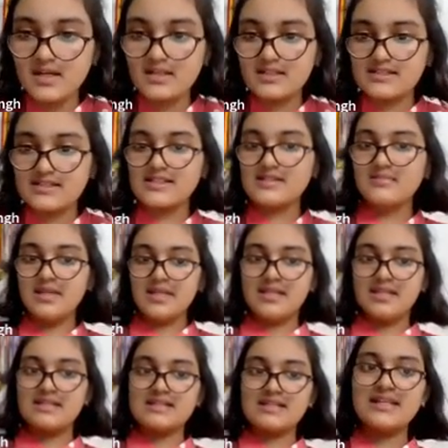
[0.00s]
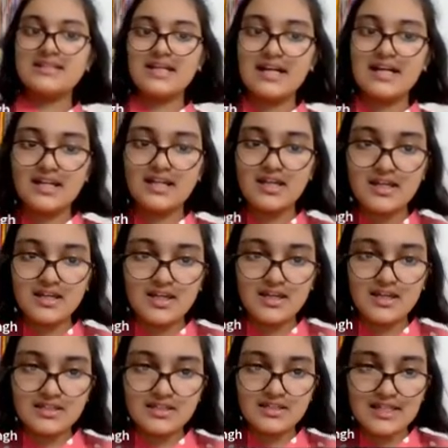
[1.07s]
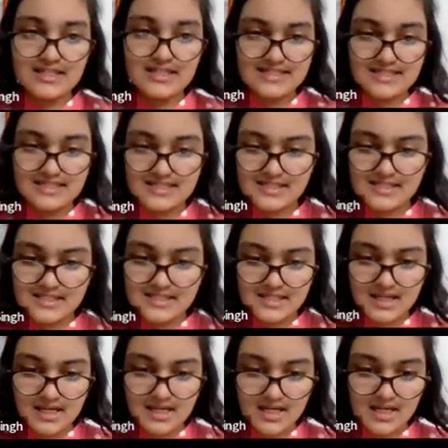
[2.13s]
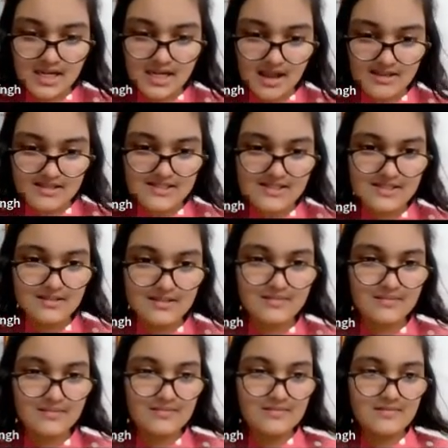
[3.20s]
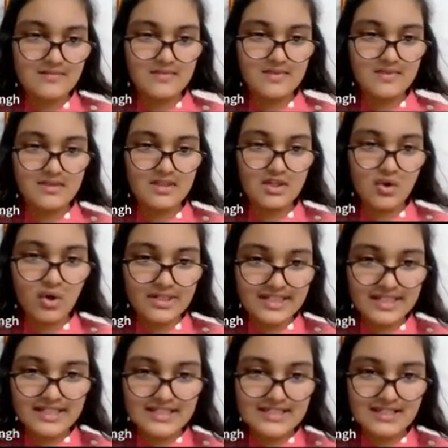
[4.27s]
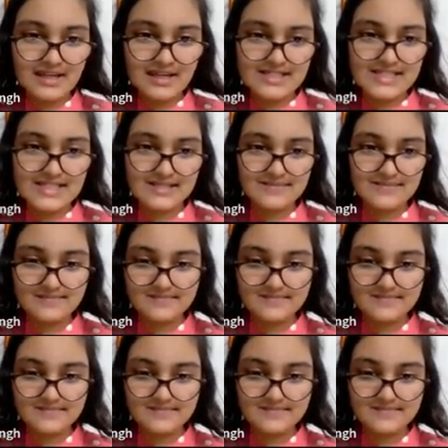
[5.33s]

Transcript: This is the main. Inside that, the lessons class, the contents class.